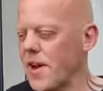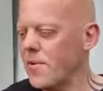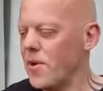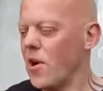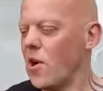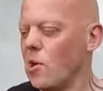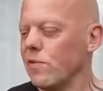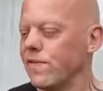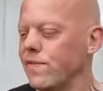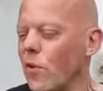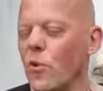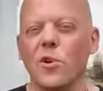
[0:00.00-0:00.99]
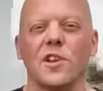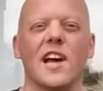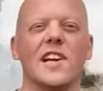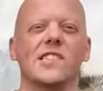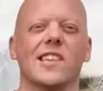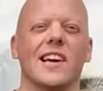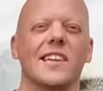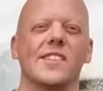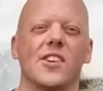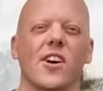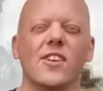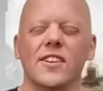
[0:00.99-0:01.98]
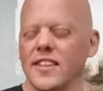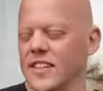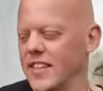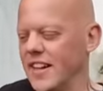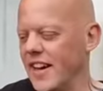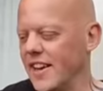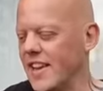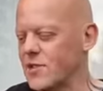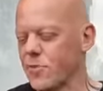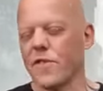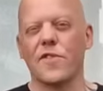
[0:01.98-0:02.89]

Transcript: here we are four days later and let's